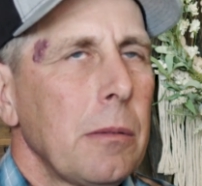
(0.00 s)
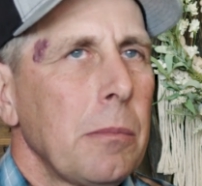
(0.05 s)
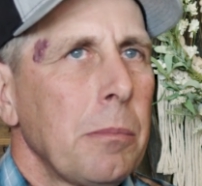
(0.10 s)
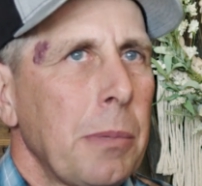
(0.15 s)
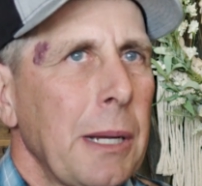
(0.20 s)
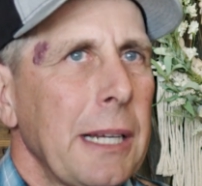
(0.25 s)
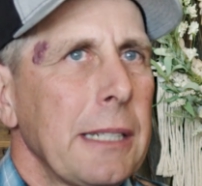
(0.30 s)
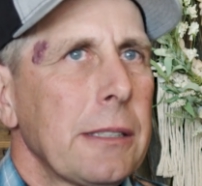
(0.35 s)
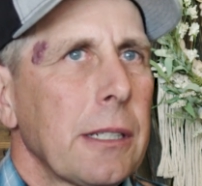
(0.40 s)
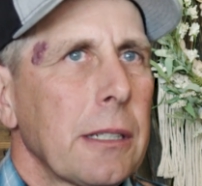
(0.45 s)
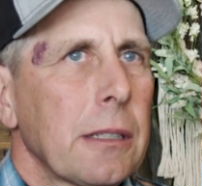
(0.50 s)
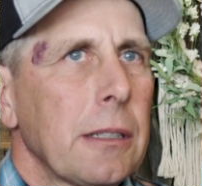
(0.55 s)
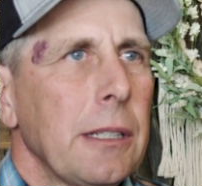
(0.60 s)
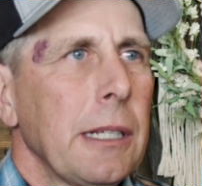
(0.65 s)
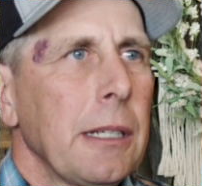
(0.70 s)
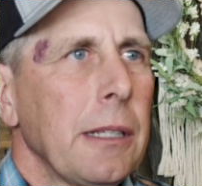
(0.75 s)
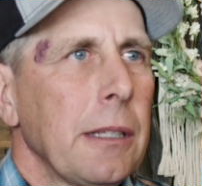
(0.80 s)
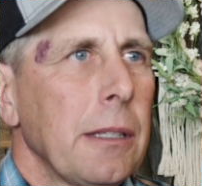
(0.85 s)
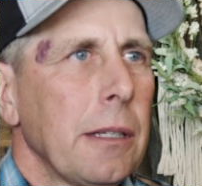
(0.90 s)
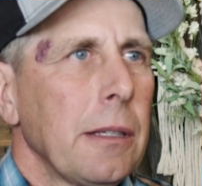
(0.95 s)

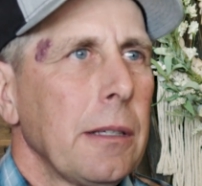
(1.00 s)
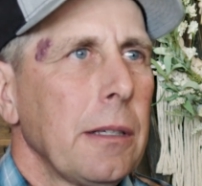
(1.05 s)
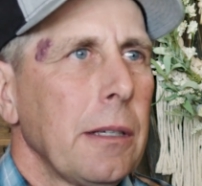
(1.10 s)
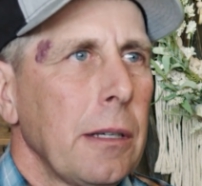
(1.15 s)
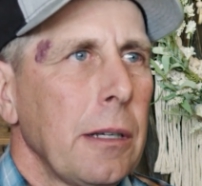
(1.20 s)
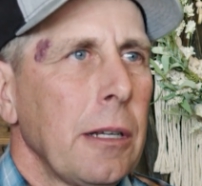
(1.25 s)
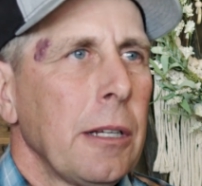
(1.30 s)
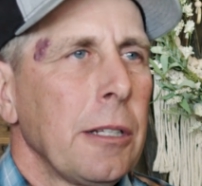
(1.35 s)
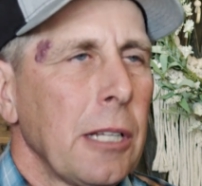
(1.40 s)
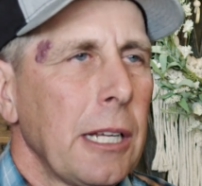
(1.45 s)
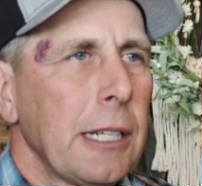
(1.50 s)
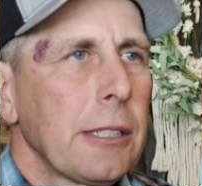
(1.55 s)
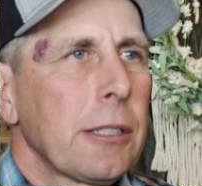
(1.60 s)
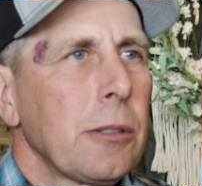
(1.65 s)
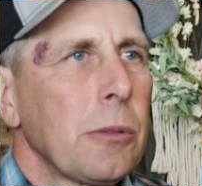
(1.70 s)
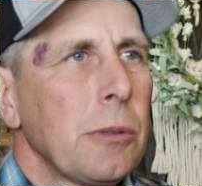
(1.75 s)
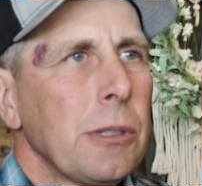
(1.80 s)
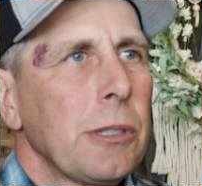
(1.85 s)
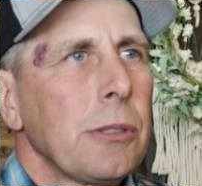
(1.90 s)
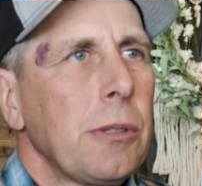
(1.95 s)
basically, unless
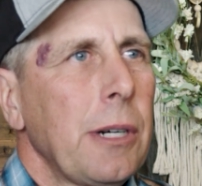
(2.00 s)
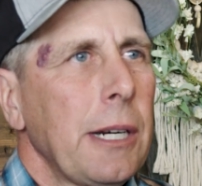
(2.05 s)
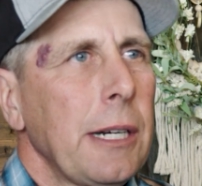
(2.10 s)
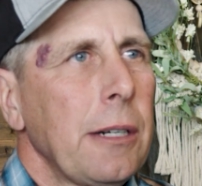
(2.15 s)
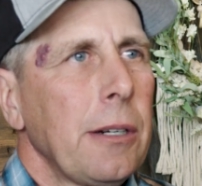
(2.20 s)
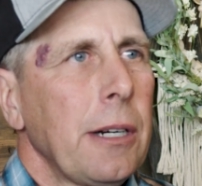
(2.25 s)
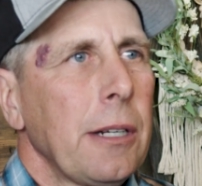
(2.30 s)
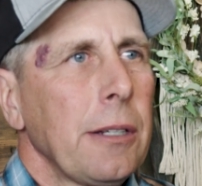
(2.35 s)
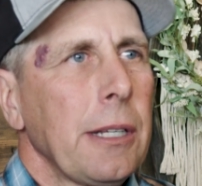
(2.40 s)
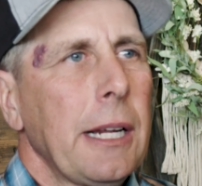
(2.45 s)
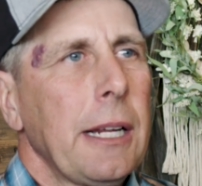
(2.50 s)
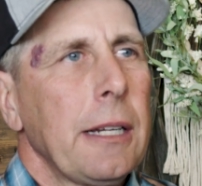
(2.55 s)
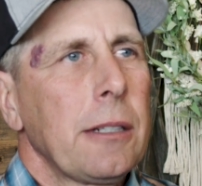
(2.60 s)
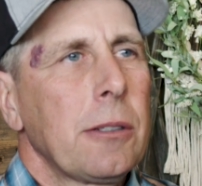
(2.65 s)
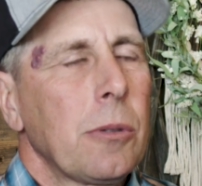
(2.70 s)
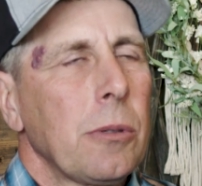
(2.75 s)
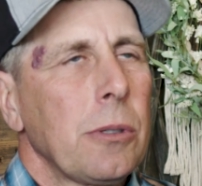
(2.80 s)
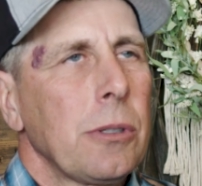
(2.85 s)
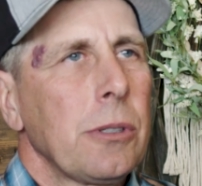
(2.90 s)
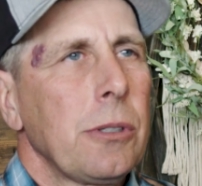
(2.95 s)
it was right around the
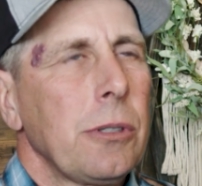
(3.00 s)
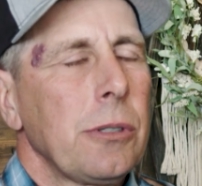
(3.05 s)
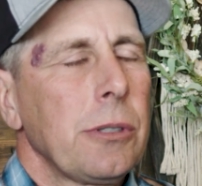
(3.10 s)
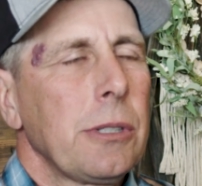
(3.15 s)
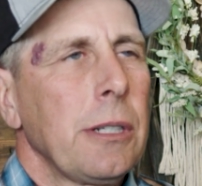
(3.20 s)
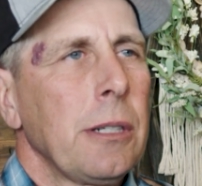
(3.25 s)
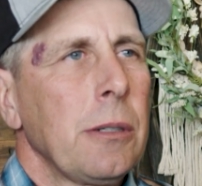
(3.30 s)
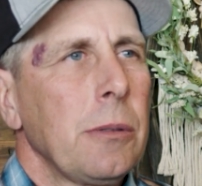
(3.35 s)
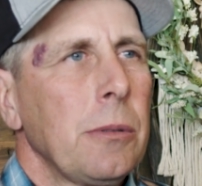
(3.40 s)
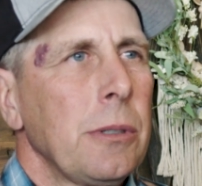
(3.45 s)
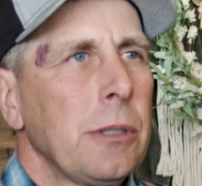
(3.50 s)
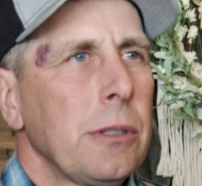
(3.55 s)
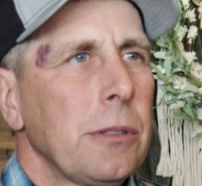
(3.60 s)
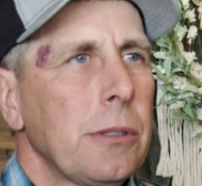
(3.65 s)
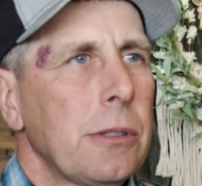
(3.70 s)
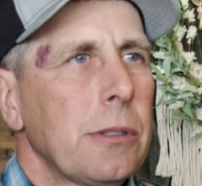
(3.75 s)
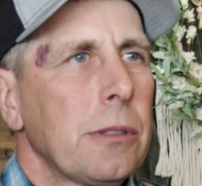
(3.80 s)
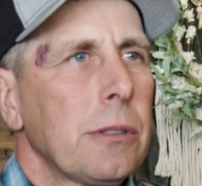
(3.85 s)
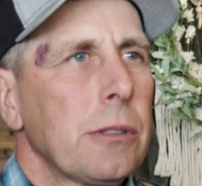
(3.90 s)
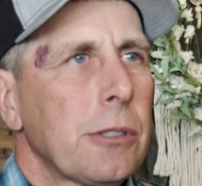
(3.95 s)
headquarters, it
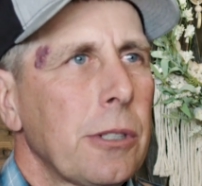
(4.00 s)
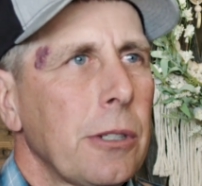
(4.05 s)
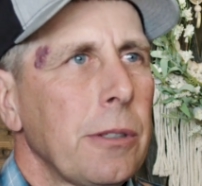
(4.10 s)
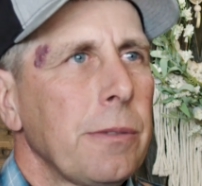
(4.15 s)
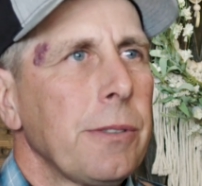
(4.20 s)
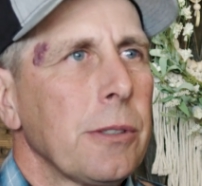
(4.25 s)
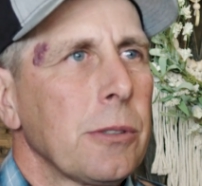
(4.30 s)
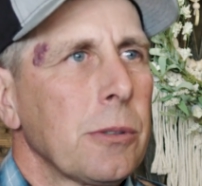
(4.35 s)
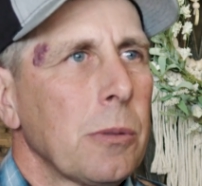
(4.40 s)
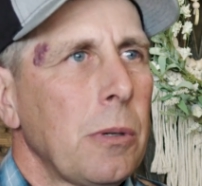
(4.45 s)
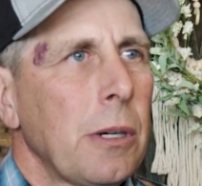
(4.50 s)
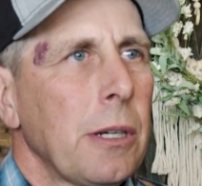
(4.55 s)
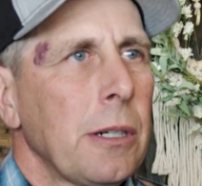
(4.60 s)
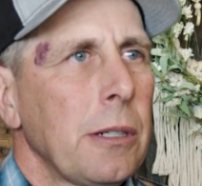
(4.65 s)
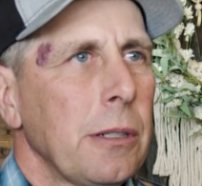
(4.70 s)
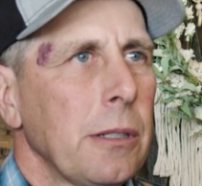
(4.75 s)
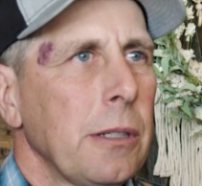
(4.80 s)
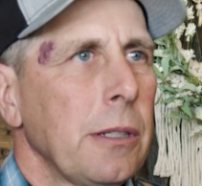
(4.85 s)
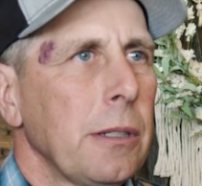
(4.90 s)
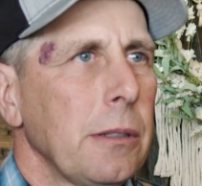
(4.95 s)
was surface
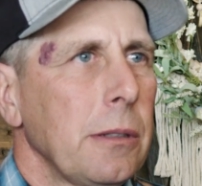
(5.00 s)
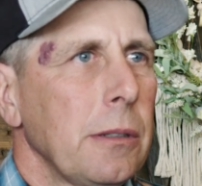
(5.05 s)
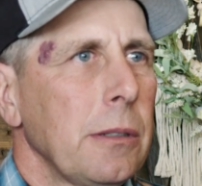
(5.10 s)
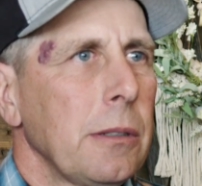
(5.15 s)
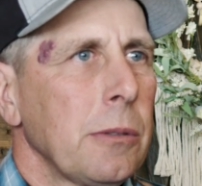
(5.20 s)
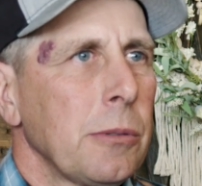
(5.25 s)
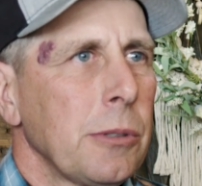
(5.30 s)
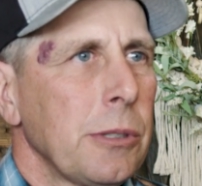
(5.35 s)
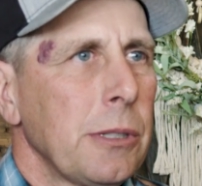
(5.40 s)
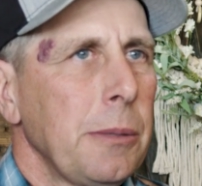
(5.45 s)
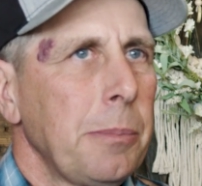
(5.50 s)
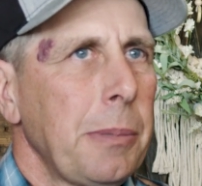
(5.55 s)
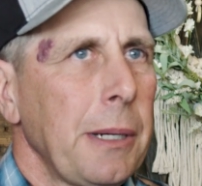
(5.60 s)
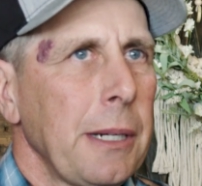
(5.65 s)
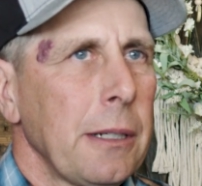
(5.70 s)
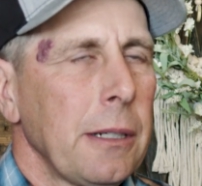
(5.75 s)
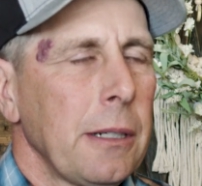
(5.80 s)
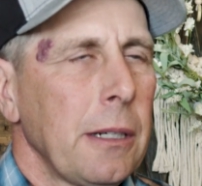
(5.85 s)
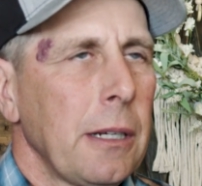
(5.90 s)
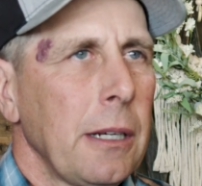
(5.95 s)
water that was
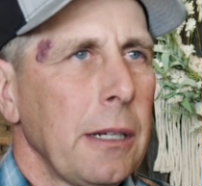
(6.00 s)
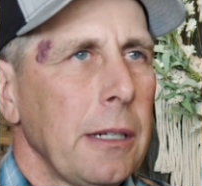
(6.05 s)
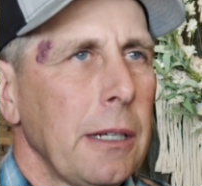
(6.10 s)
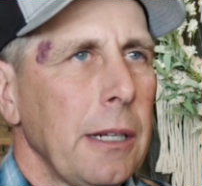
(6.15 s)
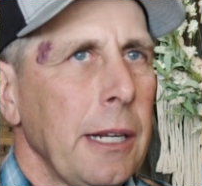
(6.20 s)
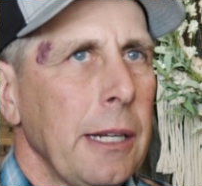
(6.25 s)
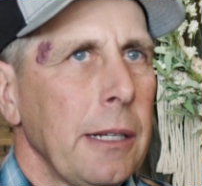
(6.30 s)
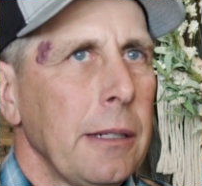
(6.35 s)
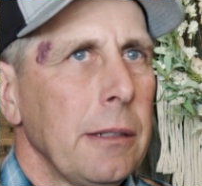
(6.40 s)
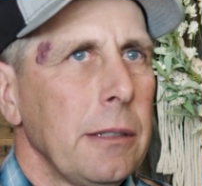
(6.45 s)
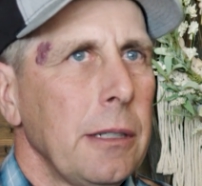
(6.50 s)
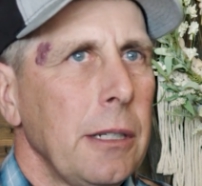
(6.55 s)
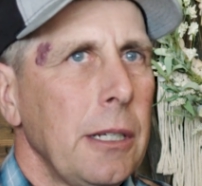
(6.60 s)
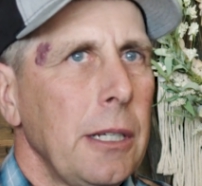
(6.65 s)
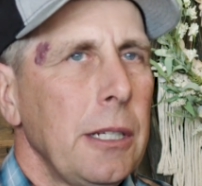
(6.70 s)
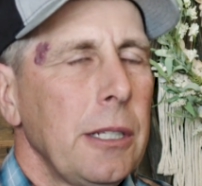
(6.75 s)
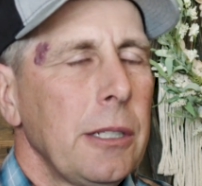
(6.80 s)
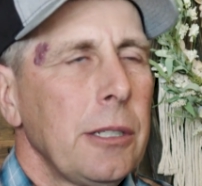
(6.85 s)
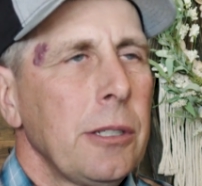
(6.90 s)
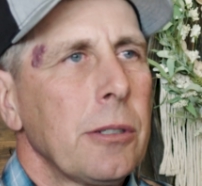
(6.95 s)
dependent on, and
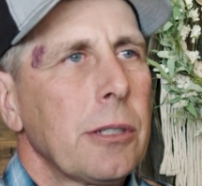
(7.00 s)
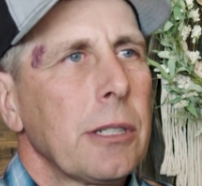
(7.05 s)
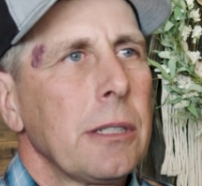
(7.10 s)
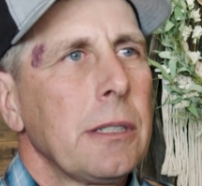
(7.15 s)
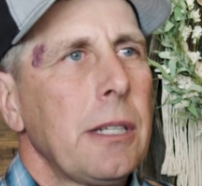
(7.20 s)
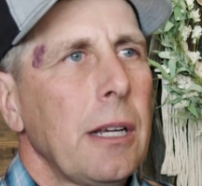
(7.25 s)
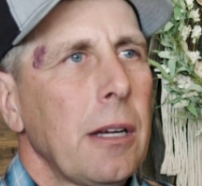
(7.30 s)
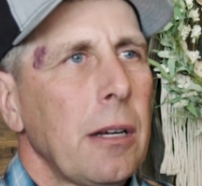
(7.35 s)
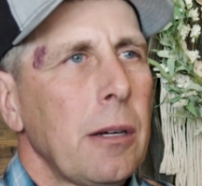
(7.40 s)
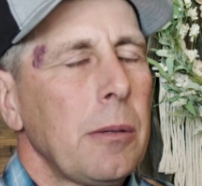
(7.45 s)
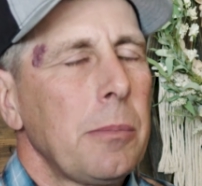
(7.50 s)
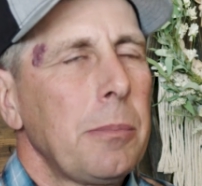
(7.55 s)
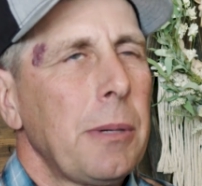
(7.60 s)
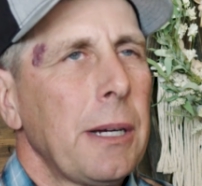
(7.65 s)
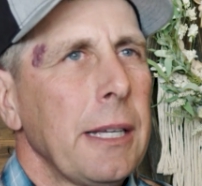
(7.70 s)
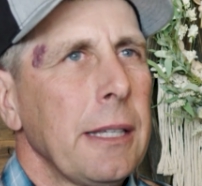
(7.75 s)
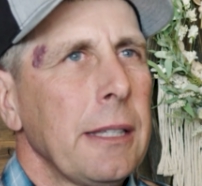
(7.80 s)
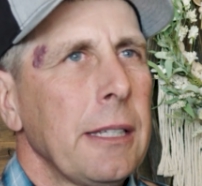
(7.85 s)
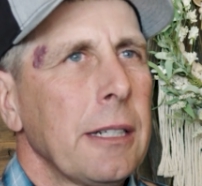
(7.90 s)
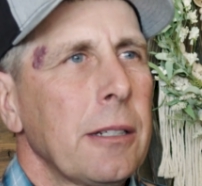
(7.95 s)
you could tell
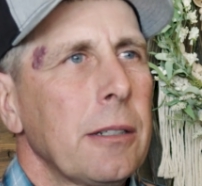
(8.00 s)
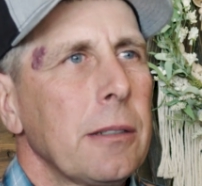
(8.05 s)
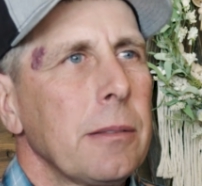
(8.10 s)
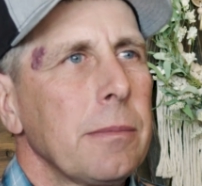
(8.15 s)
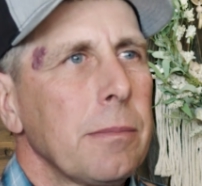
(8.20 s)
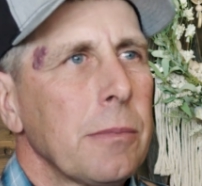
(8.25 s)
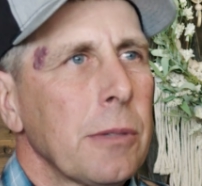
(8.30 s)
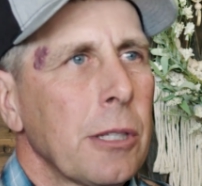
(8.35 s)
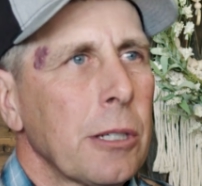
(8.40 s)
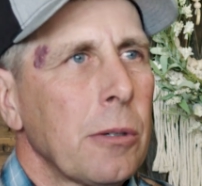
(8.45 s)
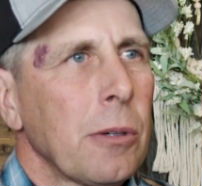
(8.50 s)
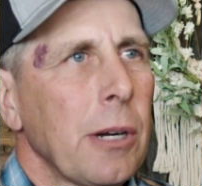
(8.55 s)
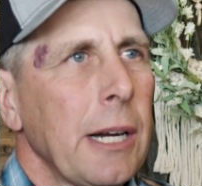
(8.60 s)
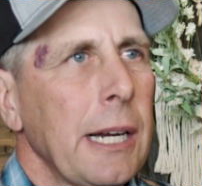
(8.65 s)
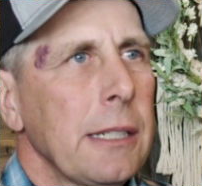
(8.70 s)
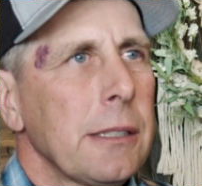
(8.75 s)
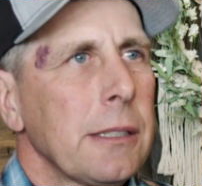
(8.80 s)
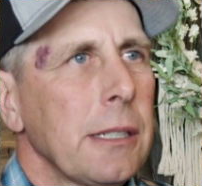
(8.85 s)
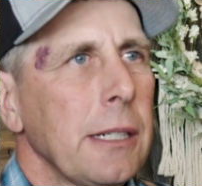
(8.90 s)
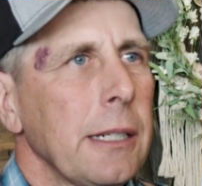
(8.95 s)
by the
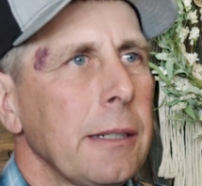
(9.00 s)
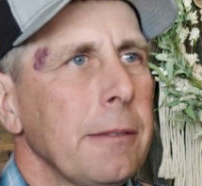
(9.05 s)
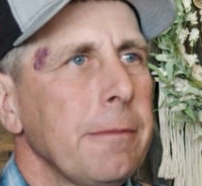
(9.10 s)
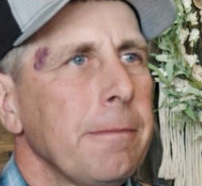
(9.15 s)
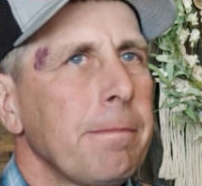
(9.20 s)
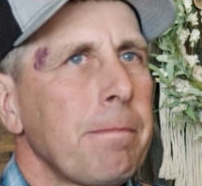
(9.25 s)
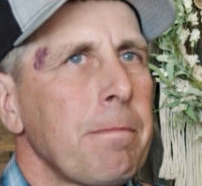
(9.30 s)
grazing